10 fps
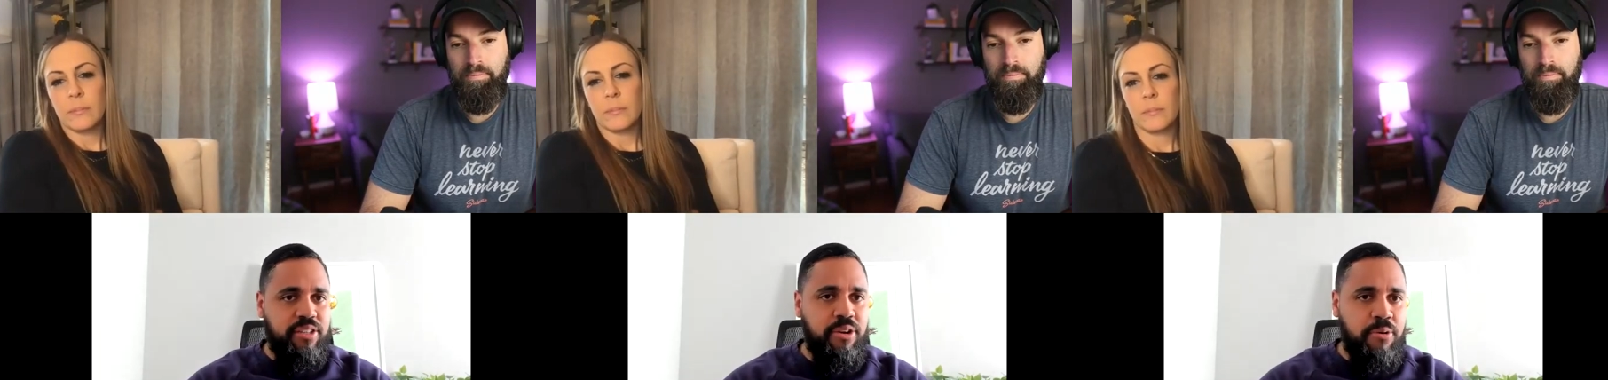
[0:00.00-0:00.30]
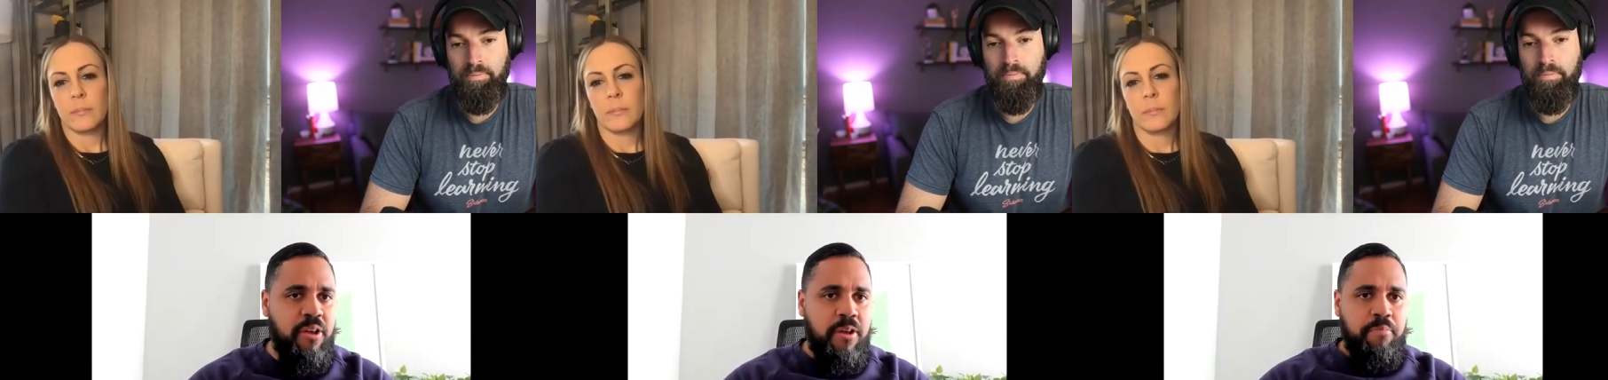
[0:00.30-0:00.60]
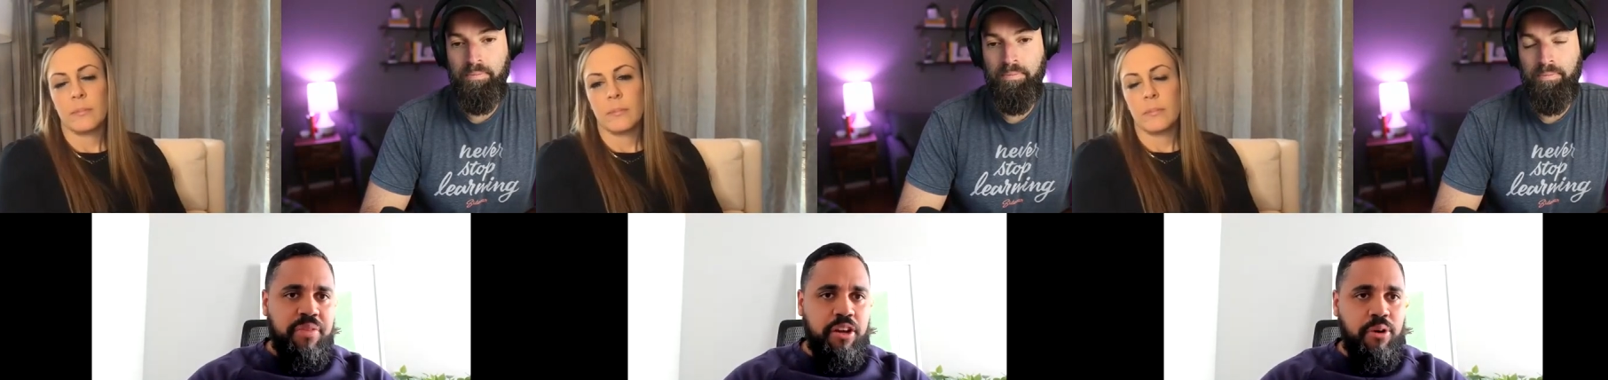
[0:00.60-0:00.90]
Speaker 1: so,
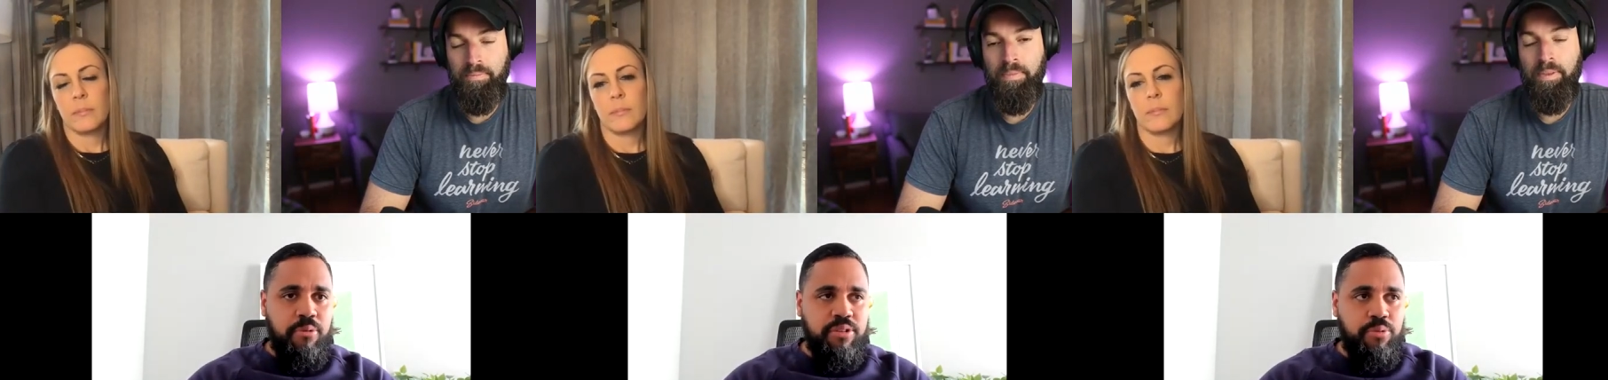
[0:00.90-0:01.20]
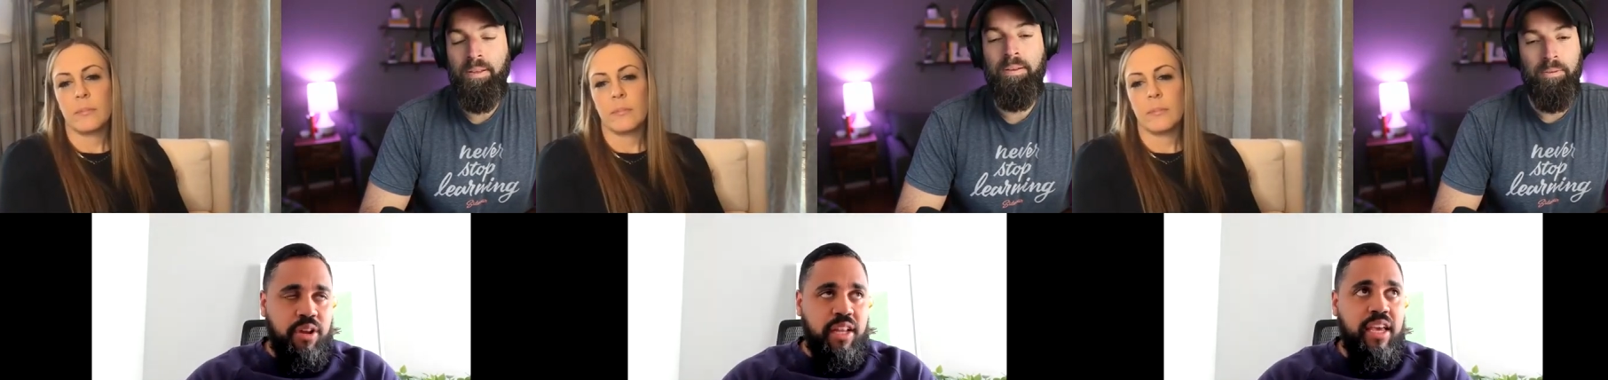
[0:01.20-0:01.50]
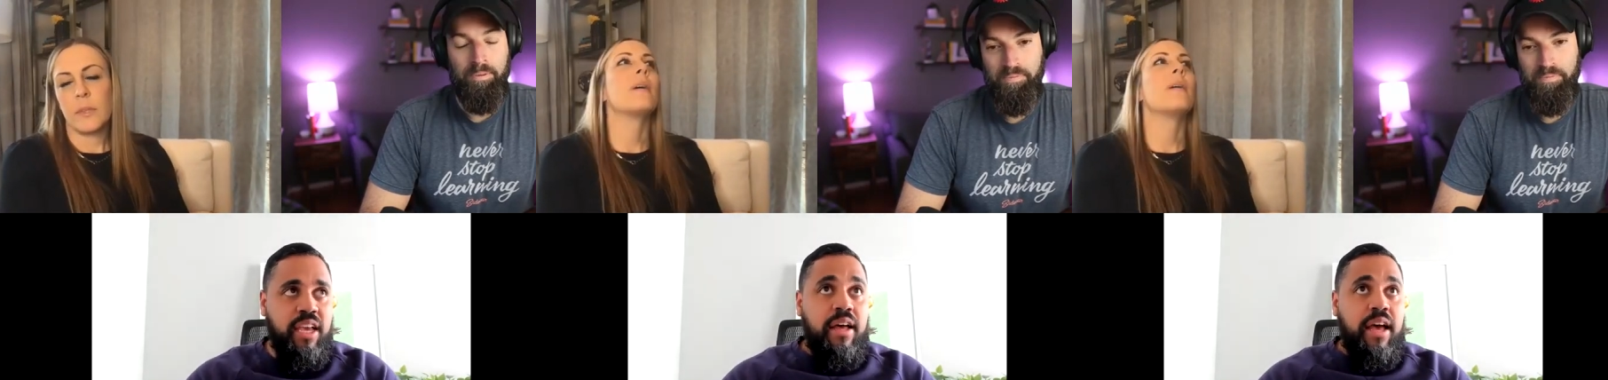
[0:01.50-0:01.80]
you know, it was
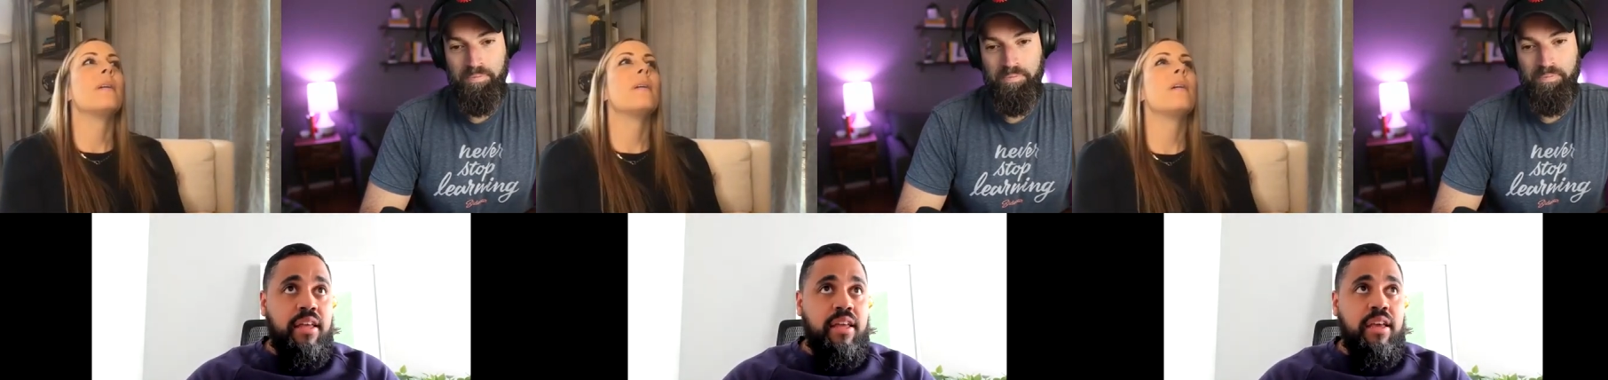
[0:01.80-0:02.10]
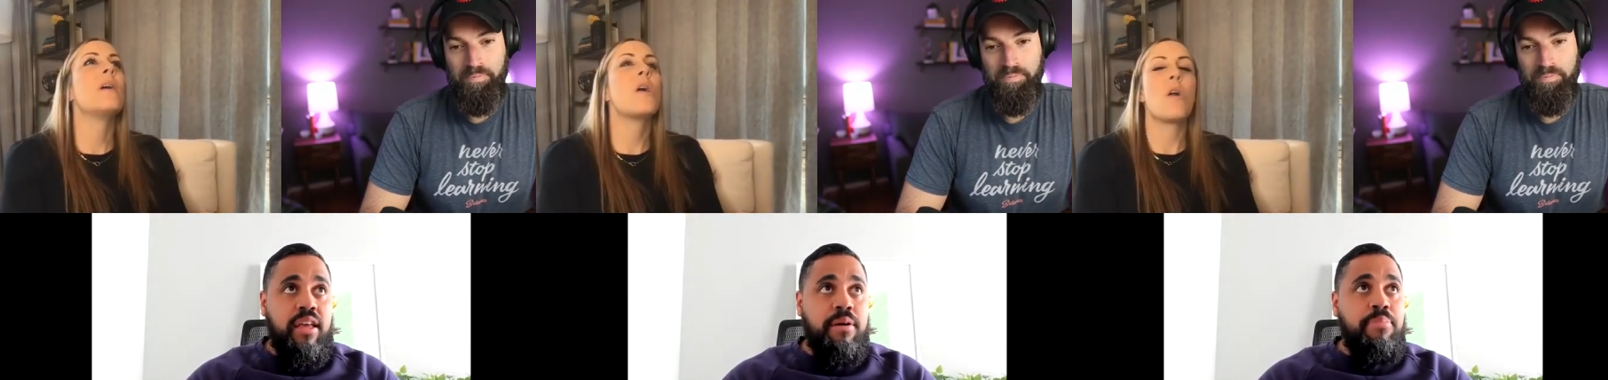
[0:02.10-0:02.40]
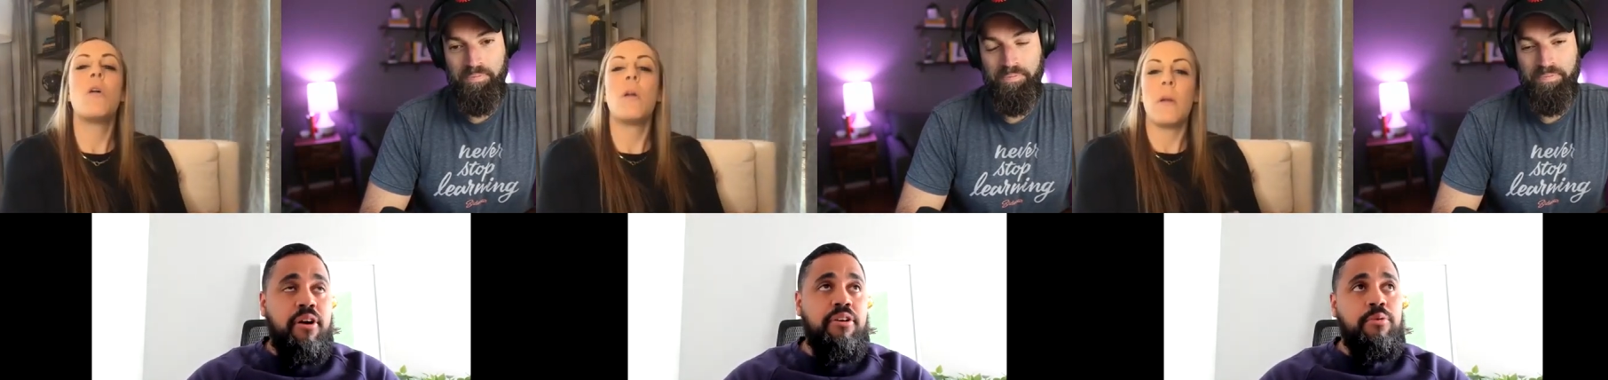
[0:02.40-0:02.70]
really in a partner.